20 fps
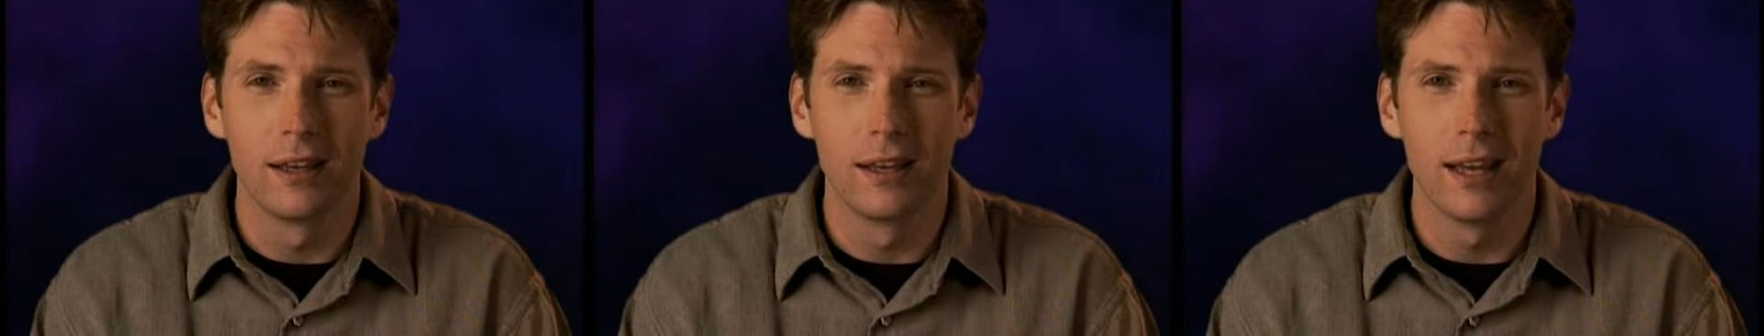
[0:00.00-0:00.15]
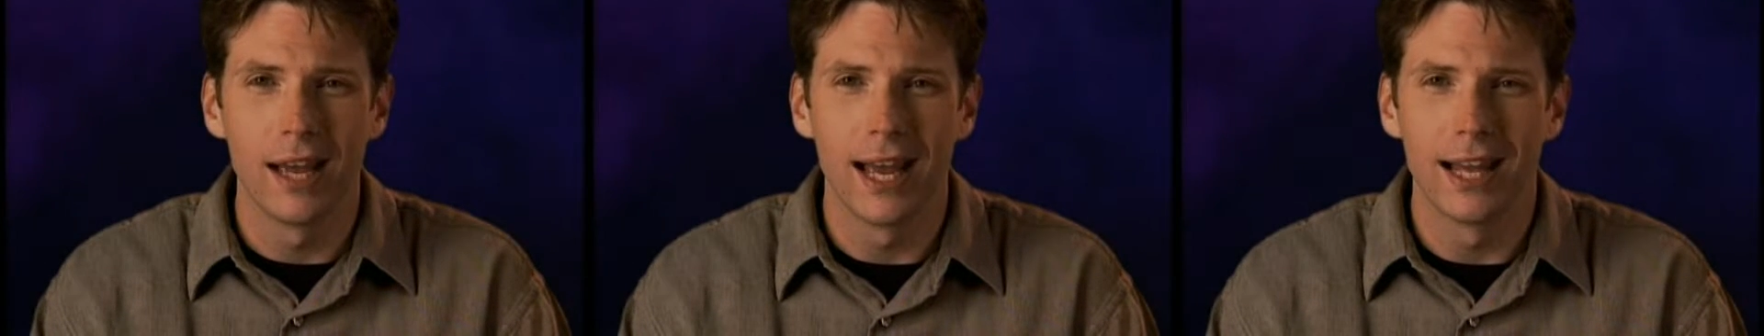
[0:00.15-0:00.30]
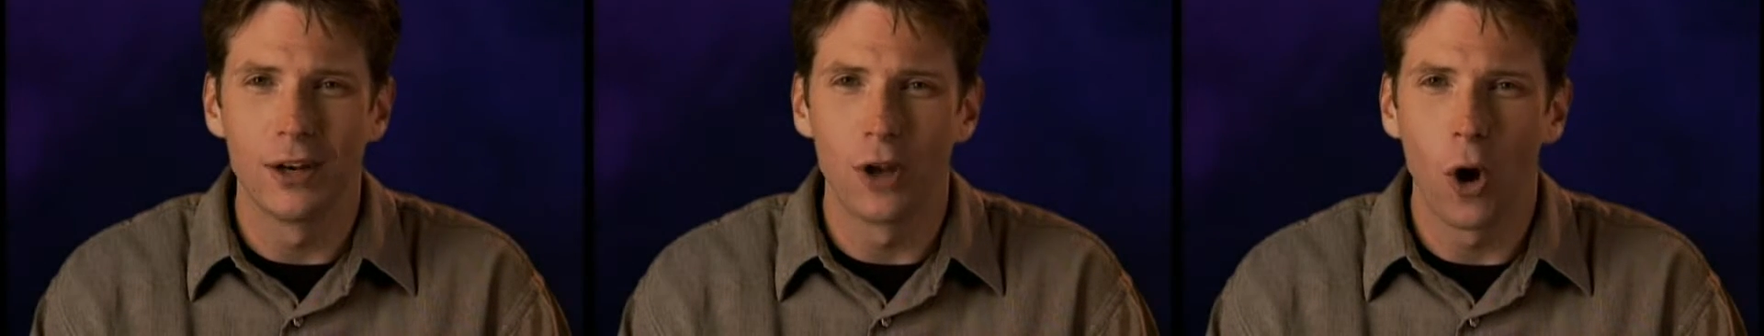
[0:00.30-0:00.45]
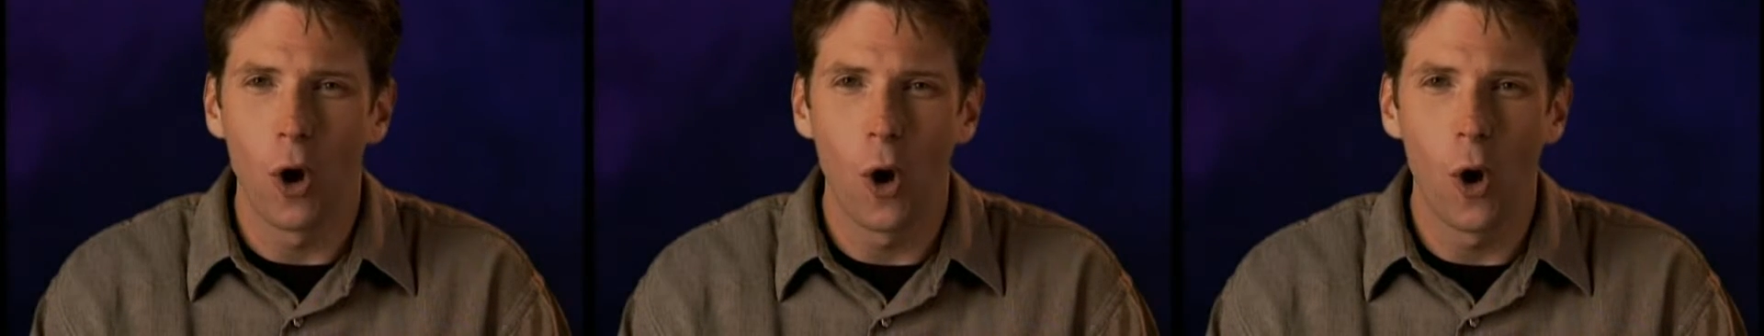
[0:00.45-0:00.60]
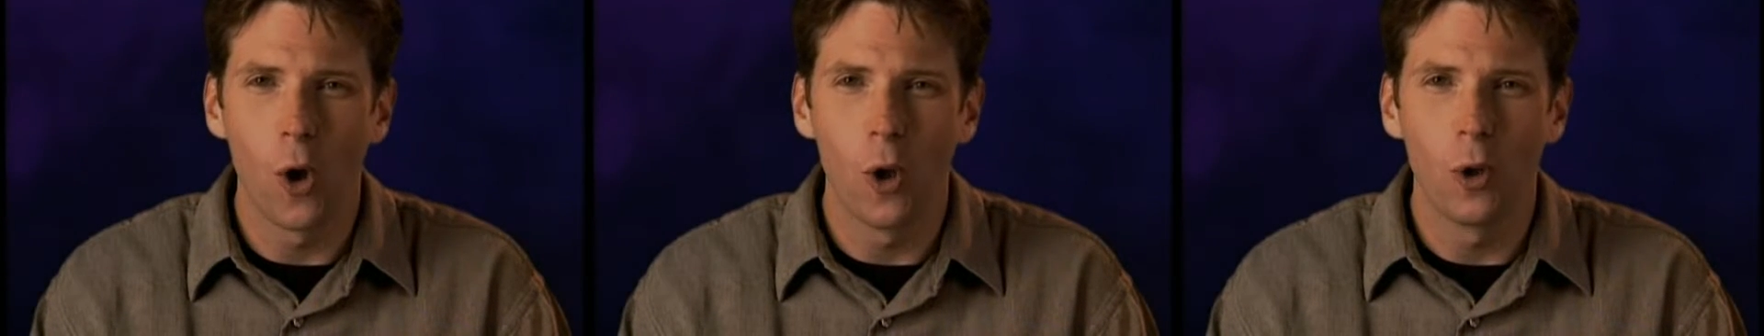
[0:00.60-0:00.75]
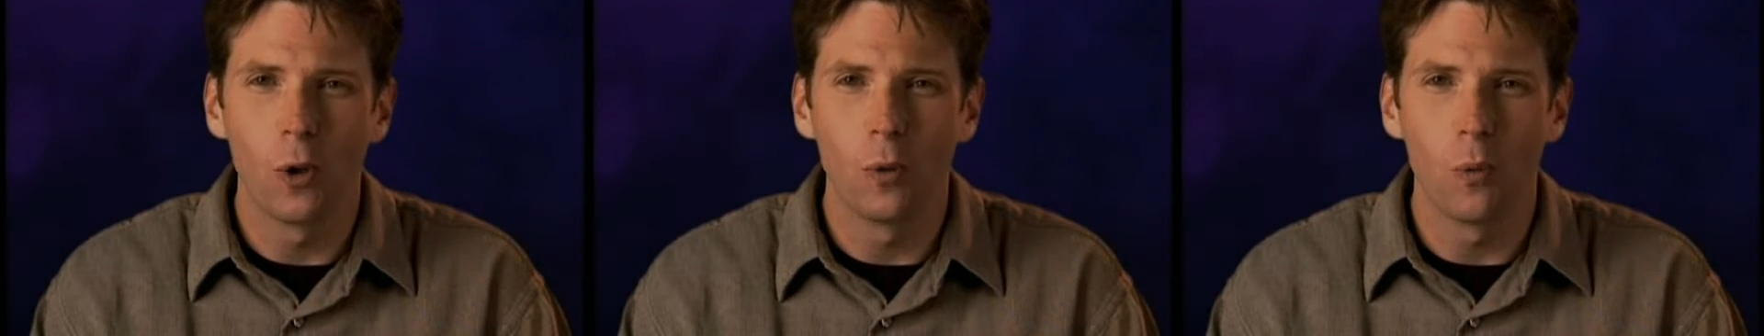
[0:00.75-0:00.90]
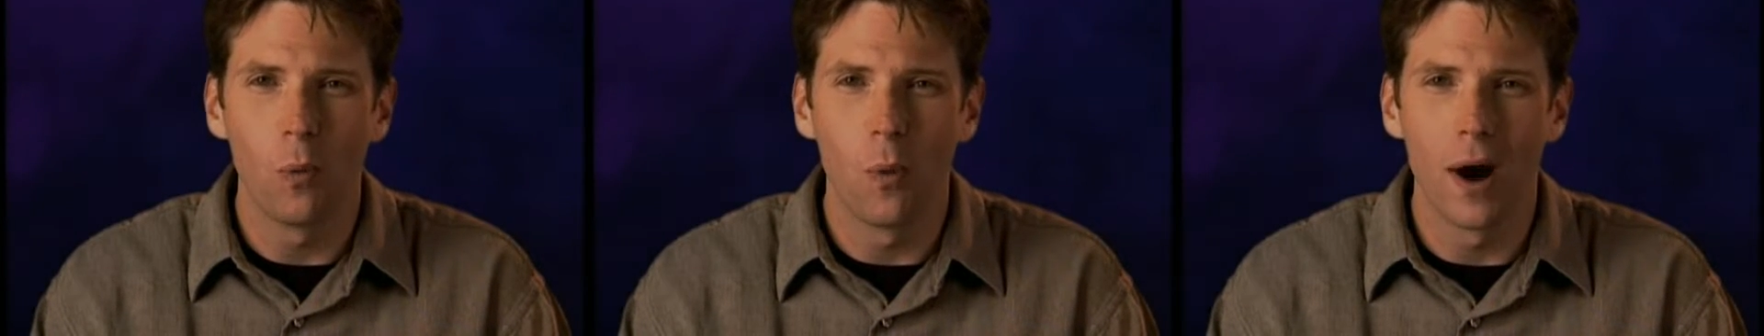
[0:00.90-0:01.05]
and
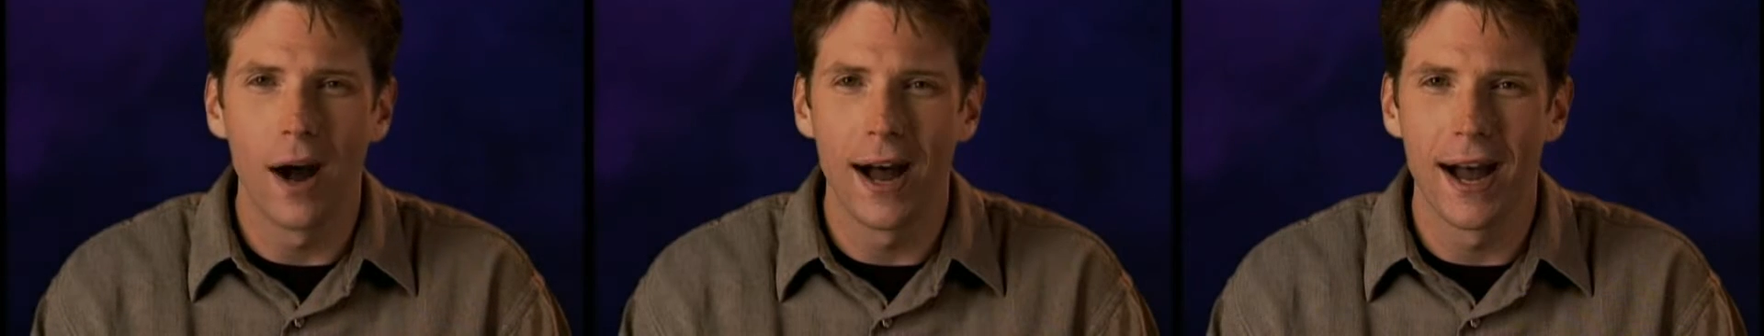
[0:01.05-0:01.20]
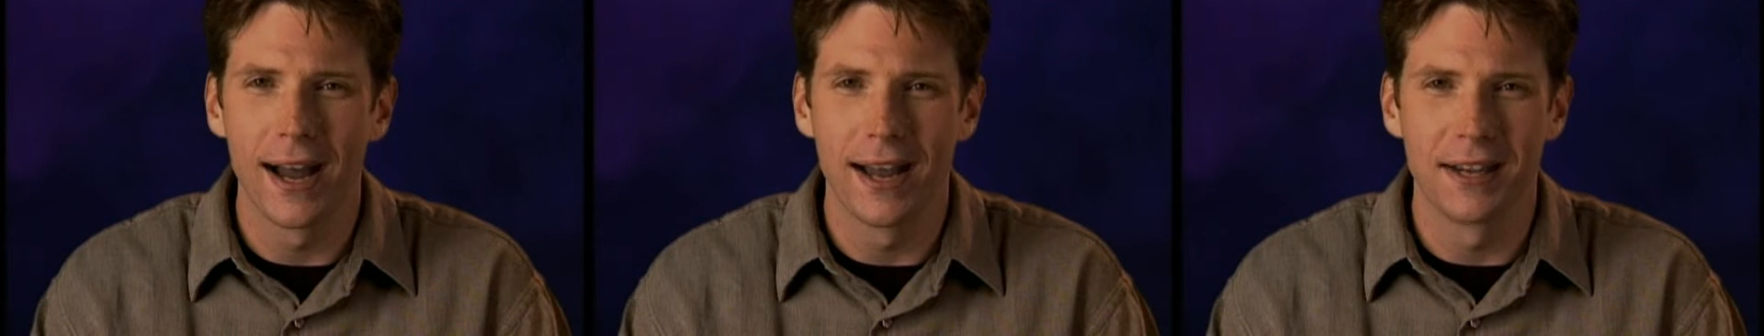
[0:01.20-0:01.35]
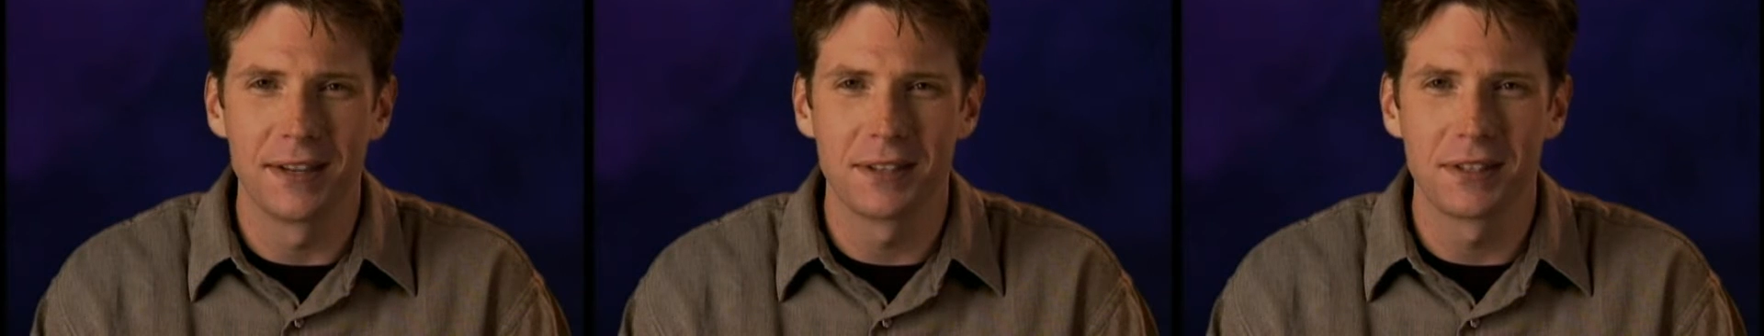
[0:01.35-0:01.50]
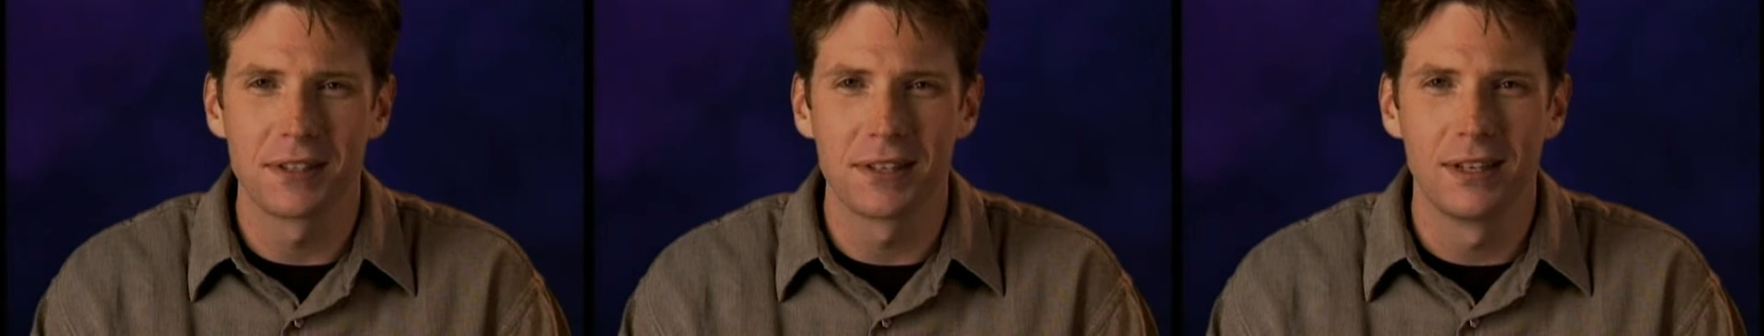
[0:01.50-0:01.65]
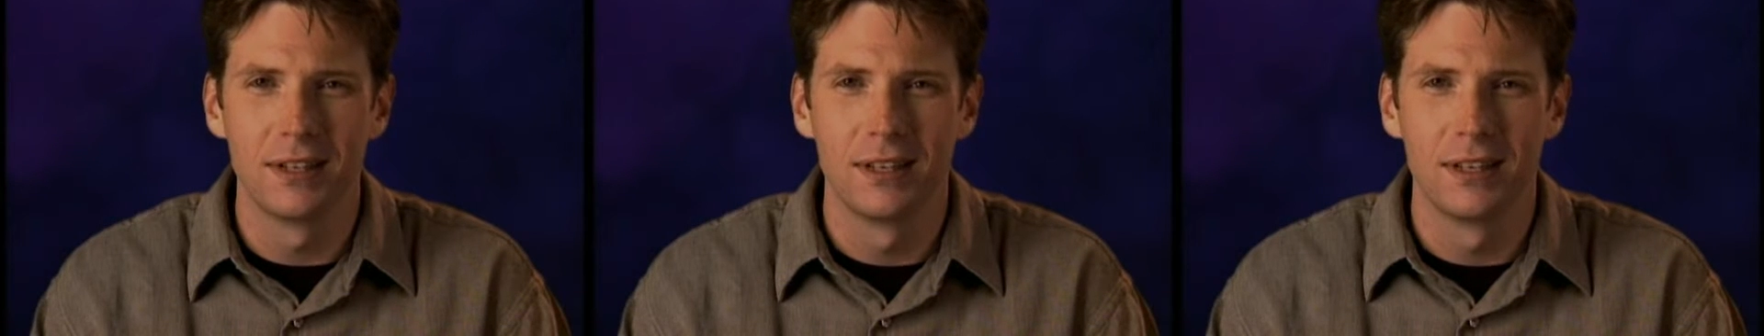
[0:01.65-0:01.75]
all-wise.